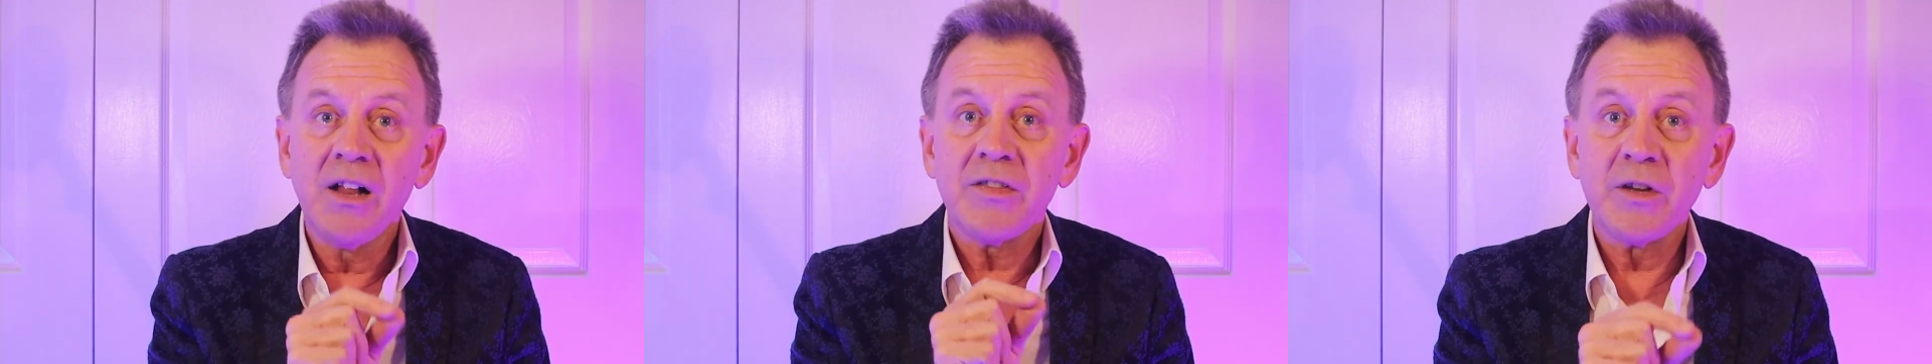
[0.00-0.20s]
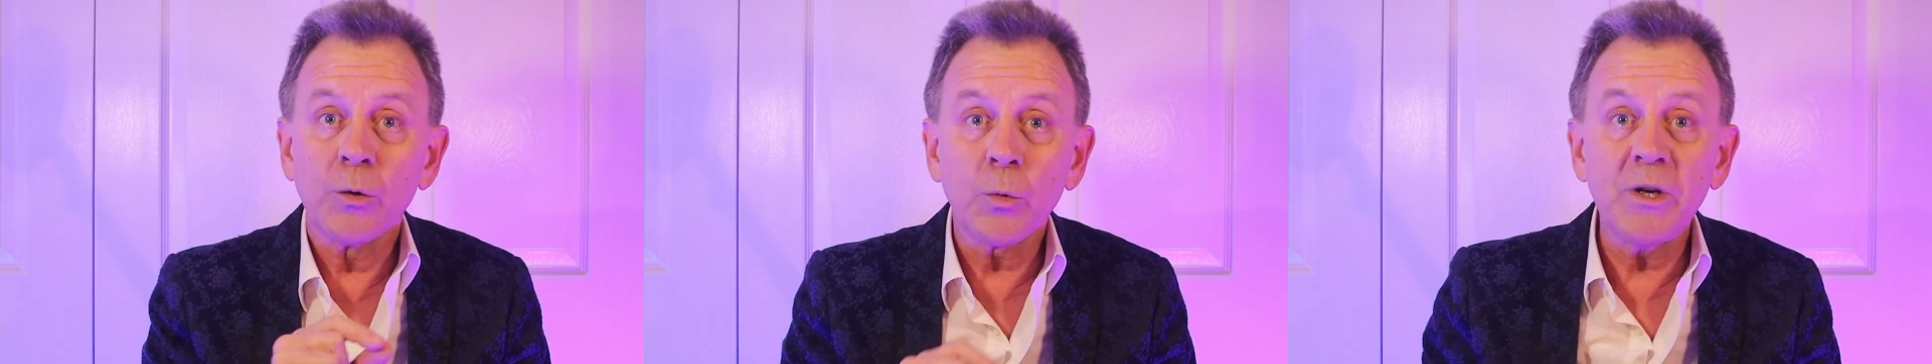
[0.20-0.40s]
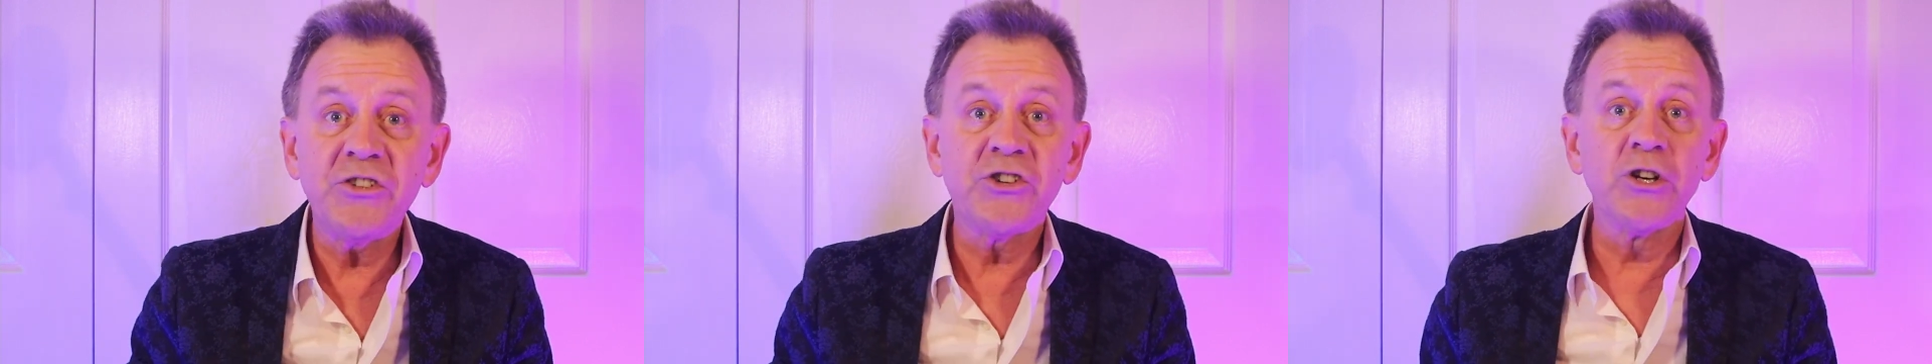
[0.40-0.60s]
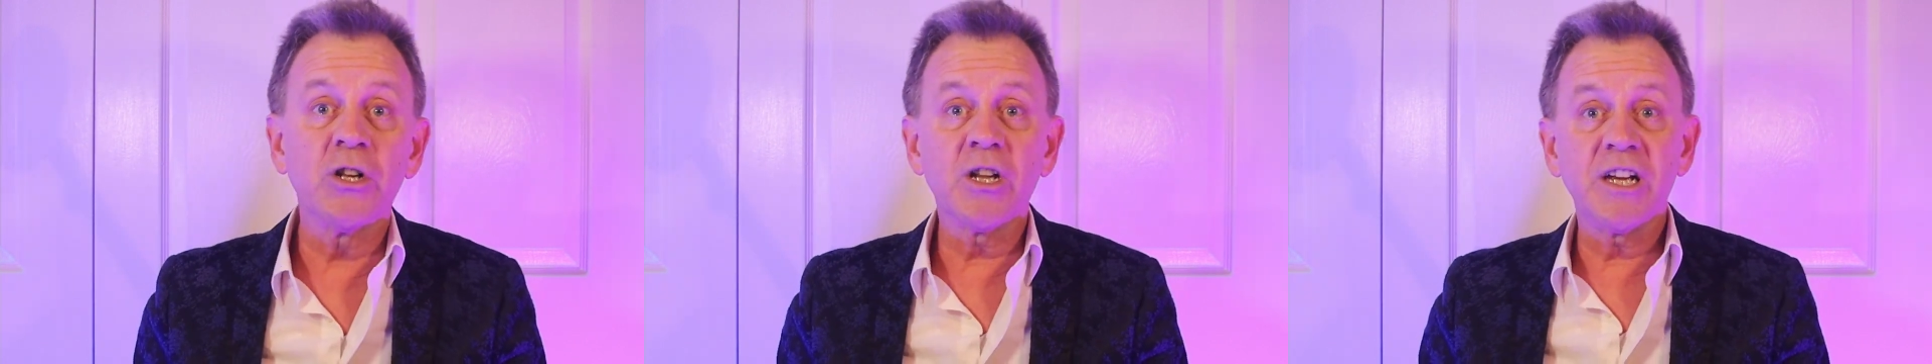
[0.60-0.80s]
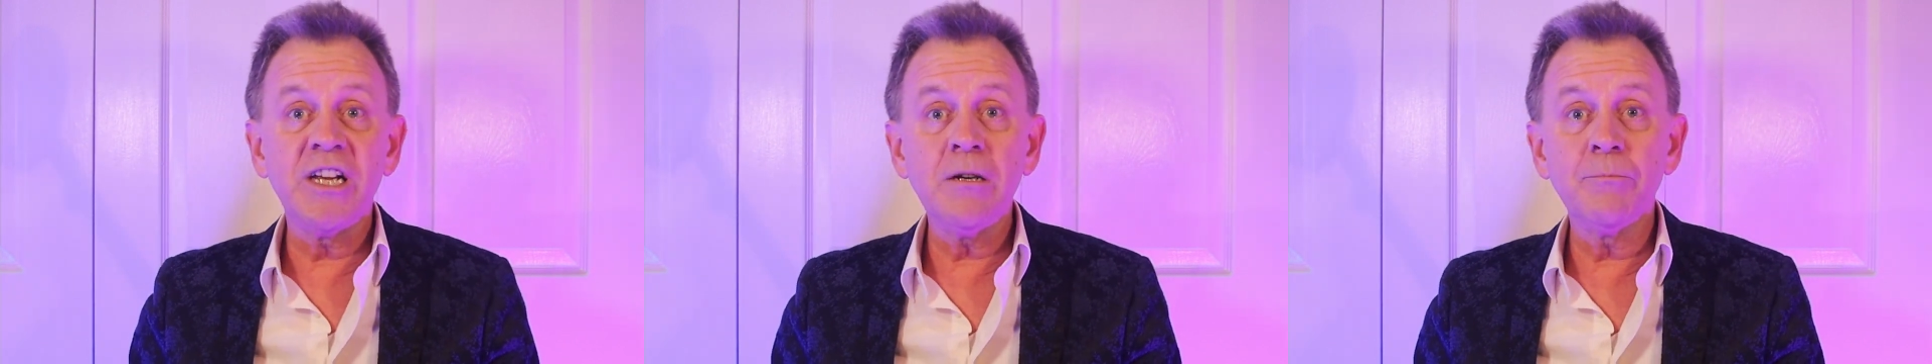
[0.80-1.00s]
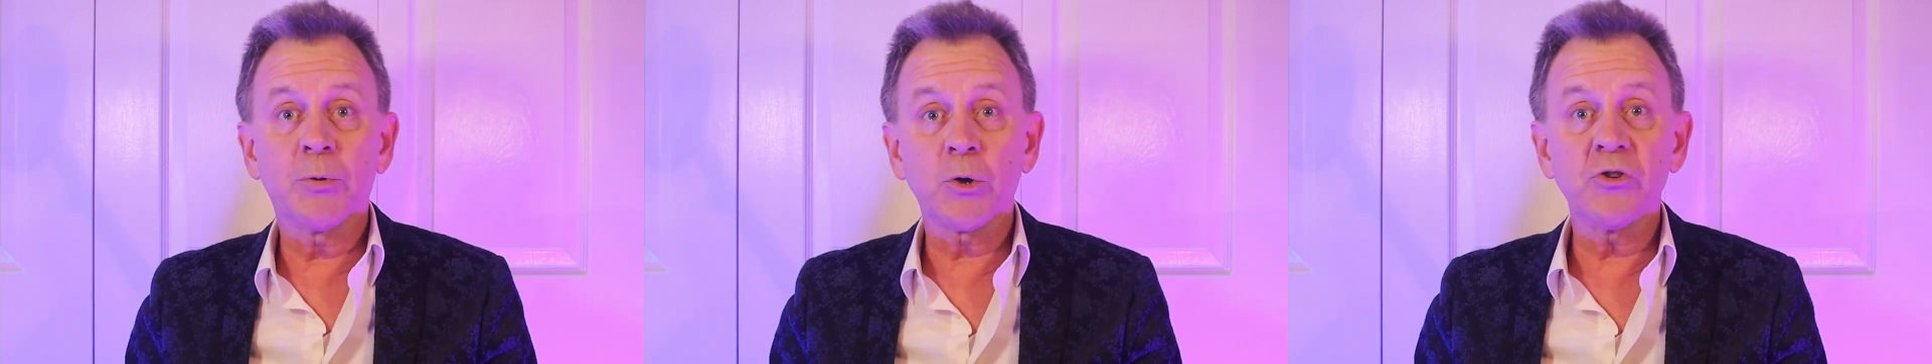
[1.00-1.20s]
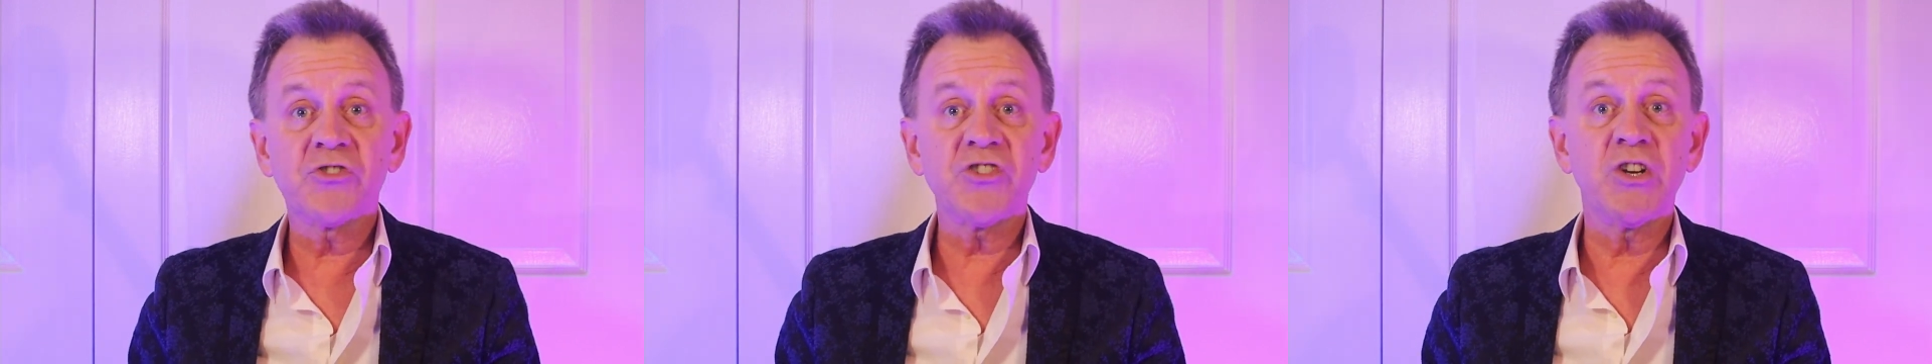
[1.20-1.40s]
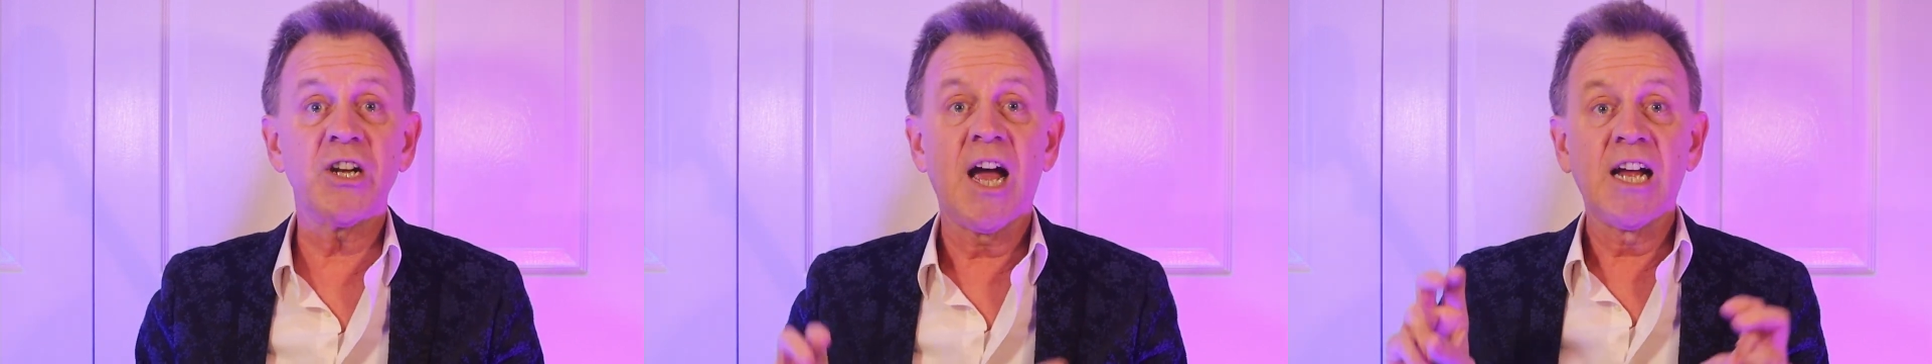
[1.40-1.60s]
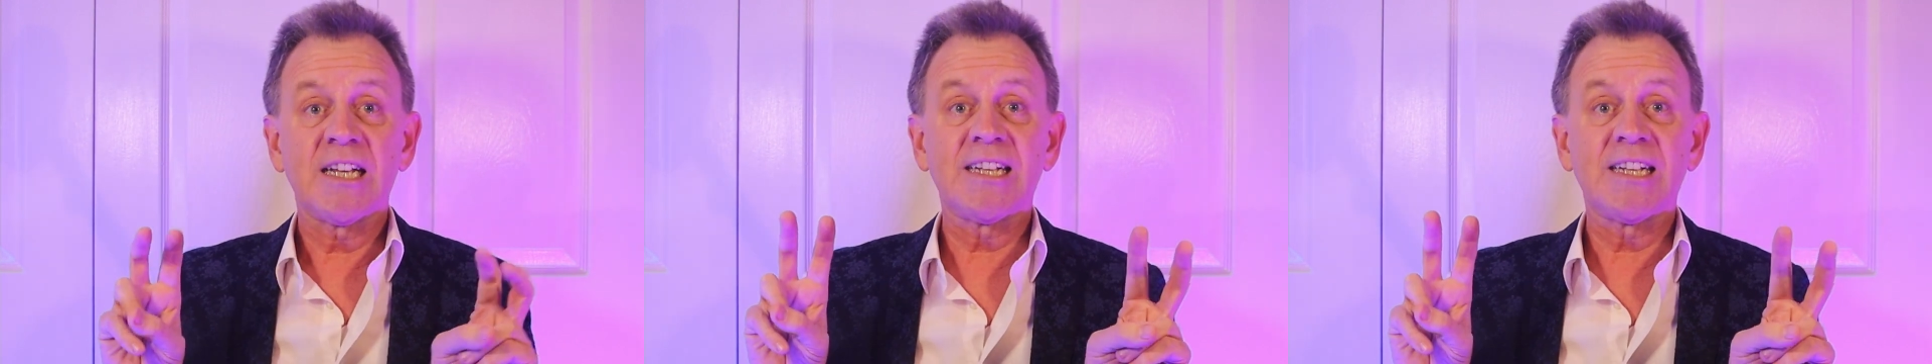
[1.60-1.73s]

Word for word: The original in-person